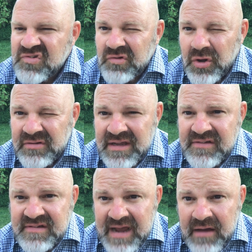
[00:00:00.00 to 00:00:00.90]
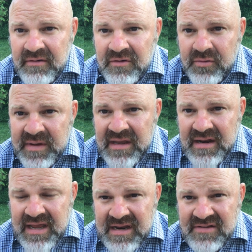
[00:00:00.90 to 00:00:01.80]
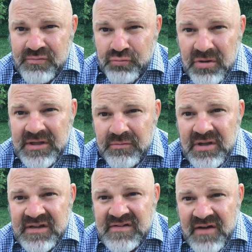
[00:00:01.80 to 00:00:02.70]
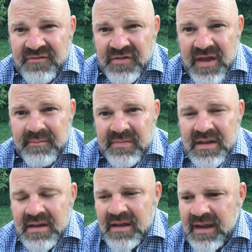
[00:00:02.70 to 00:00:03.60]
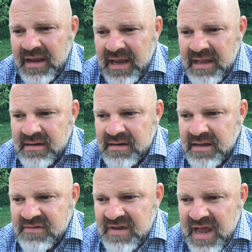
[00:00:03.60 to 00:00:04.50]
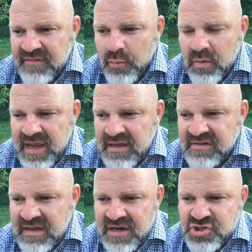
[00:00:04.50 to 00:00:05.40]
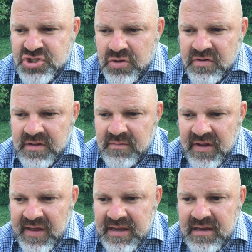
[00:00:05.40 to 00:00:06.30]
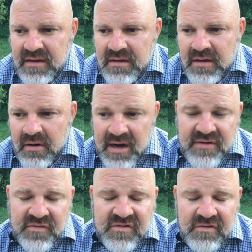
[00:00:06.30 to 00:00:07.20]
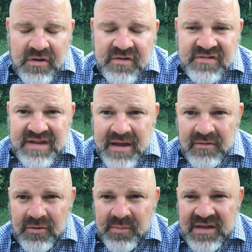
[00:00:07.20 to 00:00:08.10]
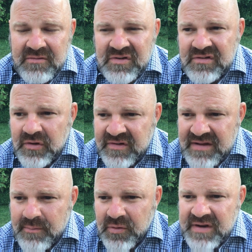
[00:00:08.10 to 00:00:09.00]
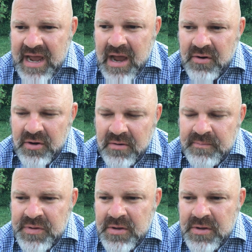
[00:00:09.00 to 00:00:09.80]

slow things down a little bit, and it's really, really tough for them. And it's kind of a way to kind of show them, like, all right, if we slow this down a little bit, we slow the tempo down, or